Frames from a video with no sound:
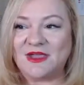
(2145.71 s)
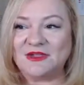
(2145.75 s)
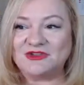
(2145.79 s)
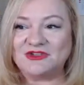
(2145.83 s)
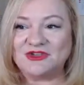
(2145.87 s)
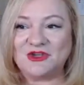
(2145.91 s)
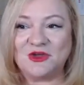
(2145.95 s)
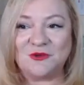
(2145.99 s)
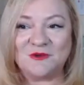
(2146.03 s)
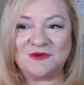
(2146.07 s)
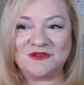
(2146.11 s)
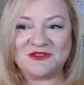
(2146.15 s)

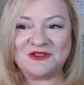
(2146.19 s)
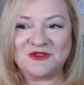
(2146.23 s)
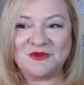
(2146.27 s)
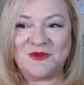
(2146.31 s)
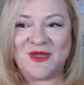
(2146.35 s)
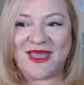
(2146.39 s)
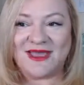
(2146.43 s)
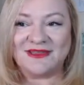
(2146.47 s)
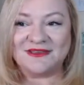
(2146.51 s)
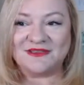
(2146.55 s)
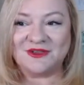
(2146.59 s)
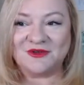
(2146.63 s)
She always knew
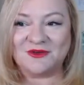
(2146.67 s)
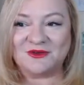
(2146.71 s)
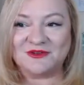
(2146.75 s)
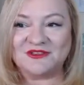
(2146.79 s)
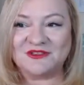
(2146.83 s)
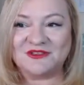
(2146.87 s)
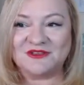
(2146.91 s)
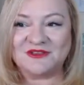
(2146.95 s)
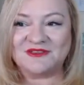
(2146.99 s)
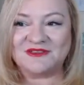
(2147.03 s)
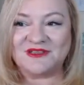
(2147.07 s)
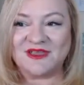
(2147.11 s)

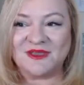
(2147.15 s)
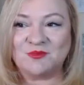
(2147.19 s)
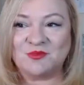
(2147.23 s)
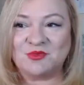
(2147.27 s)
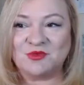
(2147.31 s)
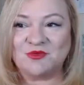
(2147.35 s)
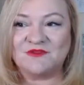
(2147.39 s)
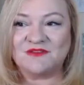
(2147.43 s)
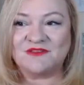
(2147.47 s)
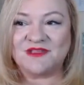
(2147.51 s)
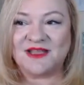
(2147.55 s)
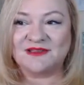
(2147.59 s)
antioxidants
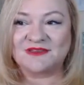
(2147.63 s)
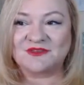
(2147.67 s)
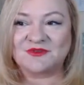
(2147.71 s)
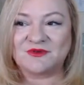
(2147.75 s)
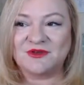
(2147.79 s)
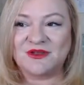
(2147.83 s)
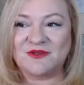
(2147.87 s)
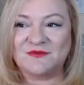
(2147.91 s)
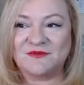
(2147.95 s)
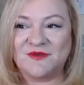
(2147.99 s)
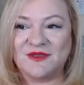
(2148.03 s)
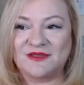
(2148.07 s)
improve
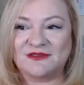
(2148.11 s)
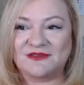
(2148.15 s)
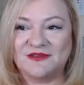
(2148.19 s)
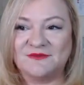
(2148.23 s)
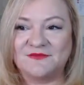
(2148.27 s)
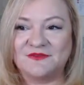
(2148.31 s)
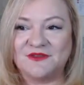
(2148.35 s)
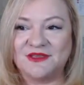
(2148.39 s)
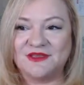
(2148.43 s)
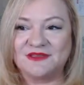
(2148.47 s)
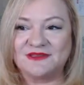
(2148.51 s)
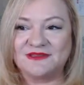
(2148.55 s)
sunscreen
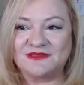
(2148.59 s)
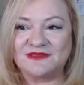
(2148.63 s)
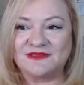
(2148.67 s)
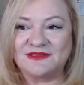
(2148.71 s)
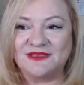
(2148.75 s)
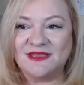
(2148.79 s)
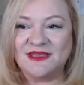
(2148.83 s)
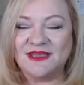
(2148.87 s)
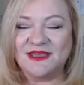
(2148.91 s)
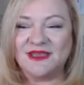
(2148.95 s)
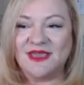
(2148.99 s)
effectiveness.